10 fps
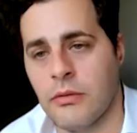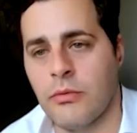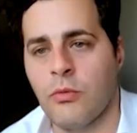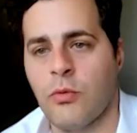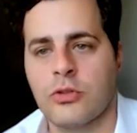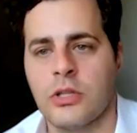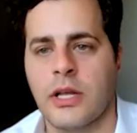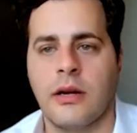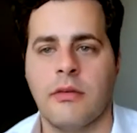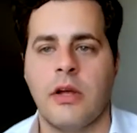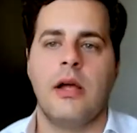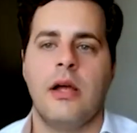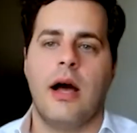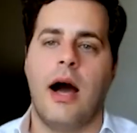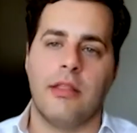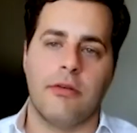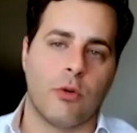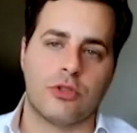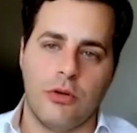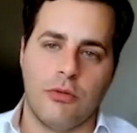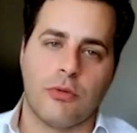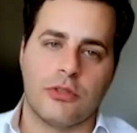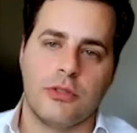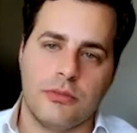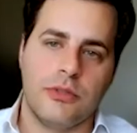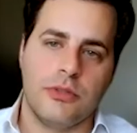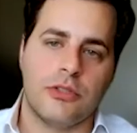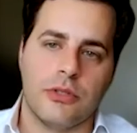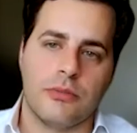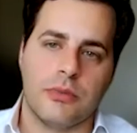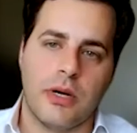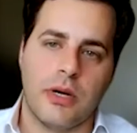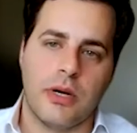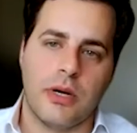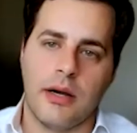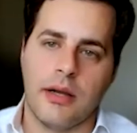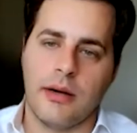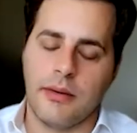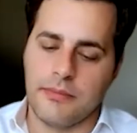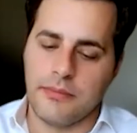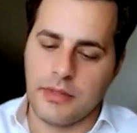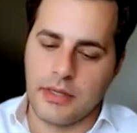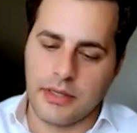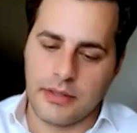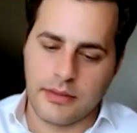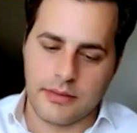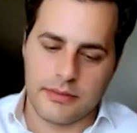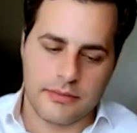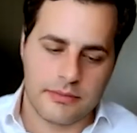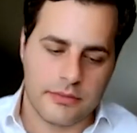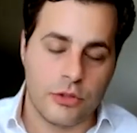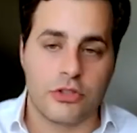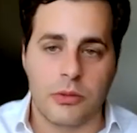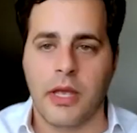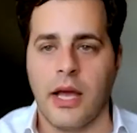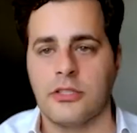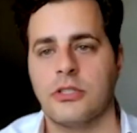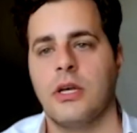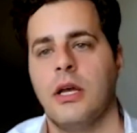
unfortunately, kind of either fortunately unfortunately, you need to uh, uh, use some cash.